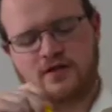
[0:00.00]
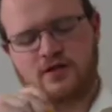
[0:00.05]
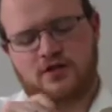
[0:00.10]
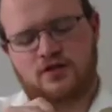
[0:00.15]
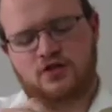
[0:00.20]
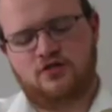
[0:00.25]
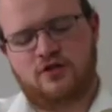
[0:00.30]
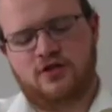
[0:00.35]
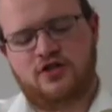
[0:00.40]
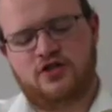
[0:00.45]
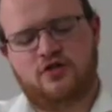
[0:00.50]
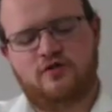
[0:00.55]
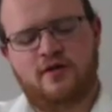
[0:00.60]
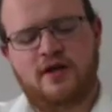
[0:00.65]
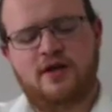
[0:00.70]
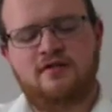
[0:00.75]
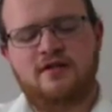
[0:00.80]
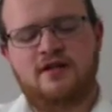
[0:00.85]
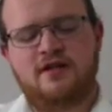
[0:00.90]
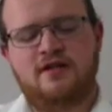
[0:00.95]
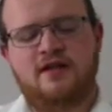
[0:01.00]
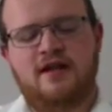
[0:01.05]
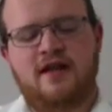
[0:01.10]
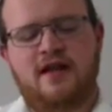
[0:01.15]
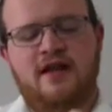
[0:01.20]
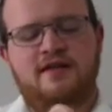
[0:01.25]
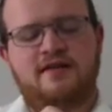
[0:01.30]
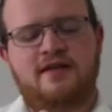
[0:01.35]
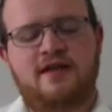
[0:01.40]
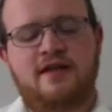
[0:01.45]
stretch it around it,
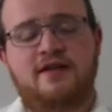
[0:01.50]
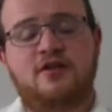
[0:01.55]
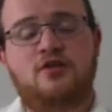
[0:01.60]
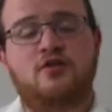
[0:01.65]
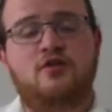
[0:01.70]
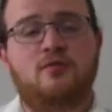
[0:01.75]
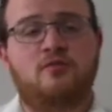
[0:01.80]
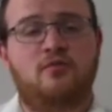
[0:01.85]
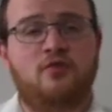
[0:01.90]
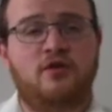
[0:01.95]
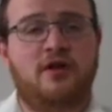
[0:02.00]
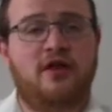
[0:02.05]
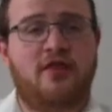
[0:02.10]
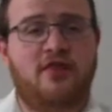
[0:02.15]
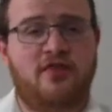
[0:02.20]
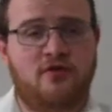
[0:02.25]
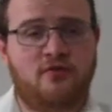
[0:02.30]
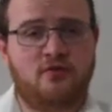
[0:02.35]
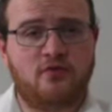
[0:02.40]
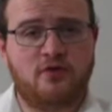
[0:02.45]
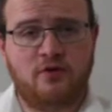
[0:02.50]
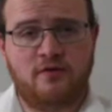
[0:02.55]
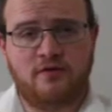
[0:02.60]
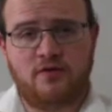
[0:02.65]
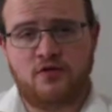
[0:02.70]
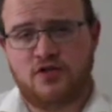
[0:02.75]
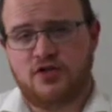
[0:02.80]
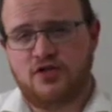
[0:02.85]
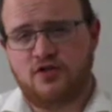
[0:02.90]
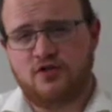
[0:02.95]
and then you can put it through. If
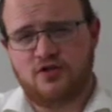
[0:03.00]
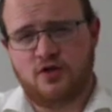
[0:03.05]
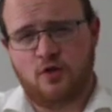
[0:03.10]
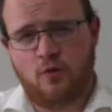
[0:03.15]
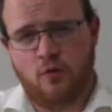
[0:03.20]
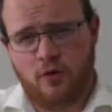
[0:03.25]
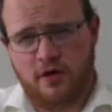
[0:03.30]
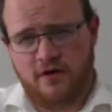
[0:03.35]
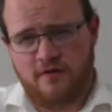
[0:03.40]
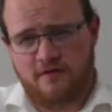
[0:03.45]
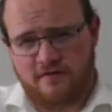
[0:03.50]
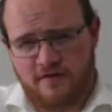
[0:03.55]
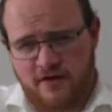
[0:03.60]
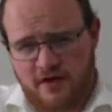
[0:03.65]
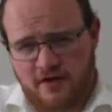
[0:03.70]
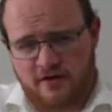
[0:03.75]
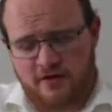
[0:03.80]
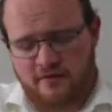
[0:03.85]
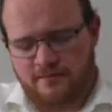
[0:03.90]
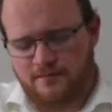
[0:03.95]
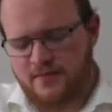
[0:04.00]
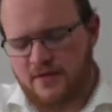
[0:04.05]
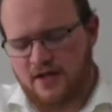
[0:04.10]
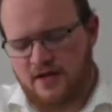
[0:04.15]
you're just using 1 finger,